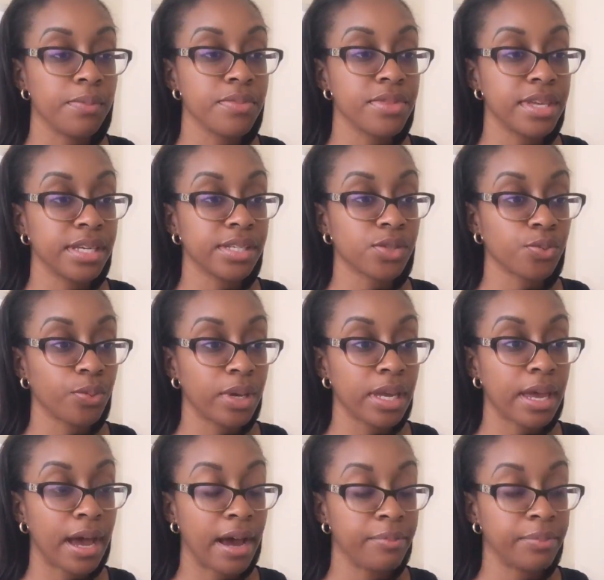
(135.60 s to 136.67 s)
this
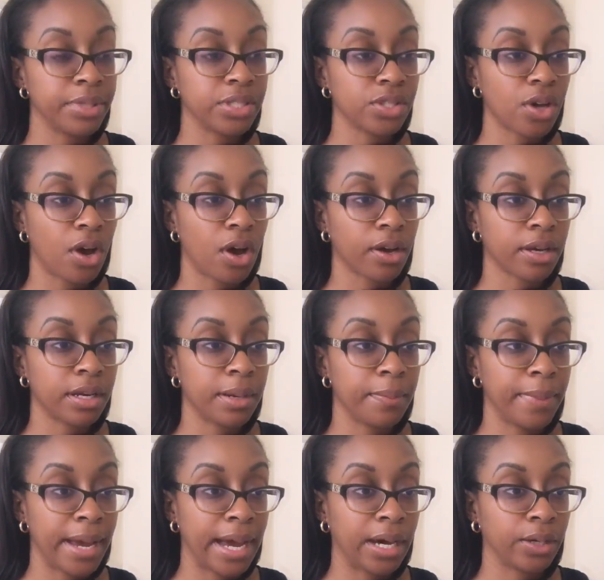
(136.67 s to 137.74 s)
week I've been talking
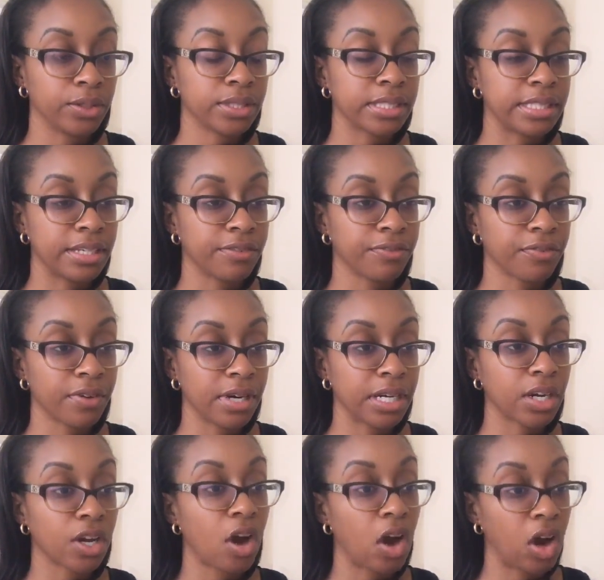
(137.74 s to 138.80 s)
about different
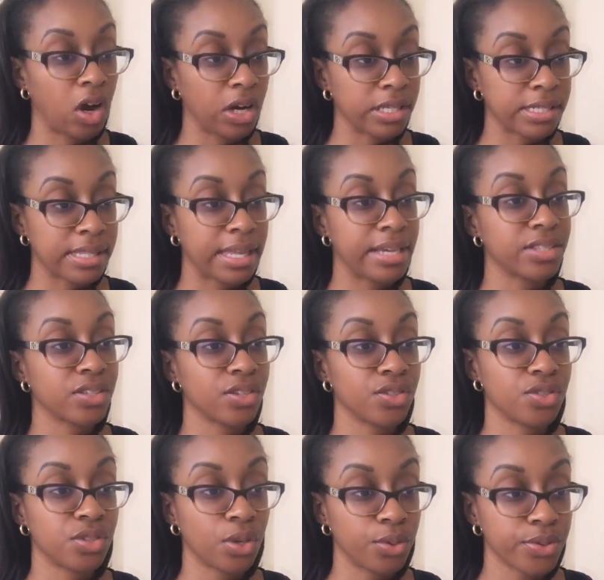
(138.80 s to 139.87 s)
costs that's
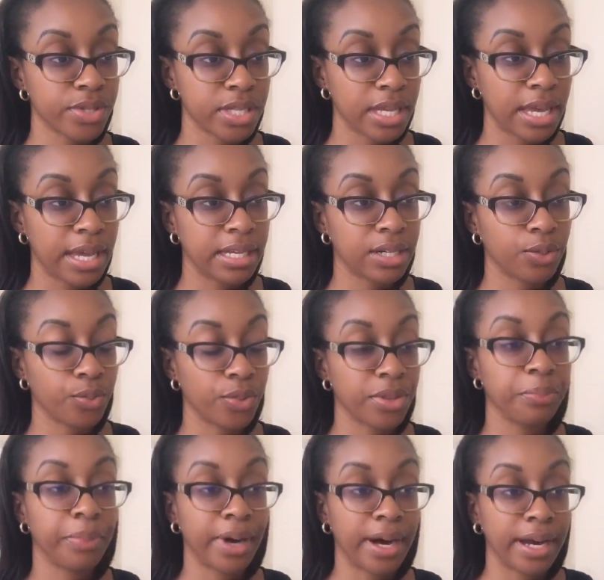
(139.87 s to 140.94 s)
associated with
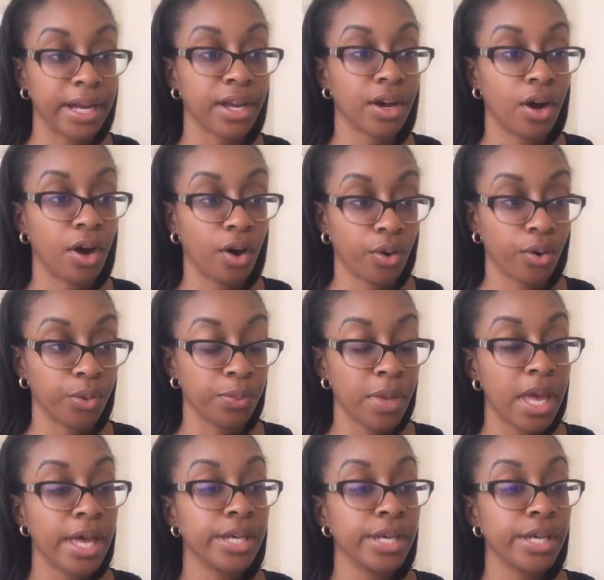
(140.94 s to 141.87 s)
buying a home.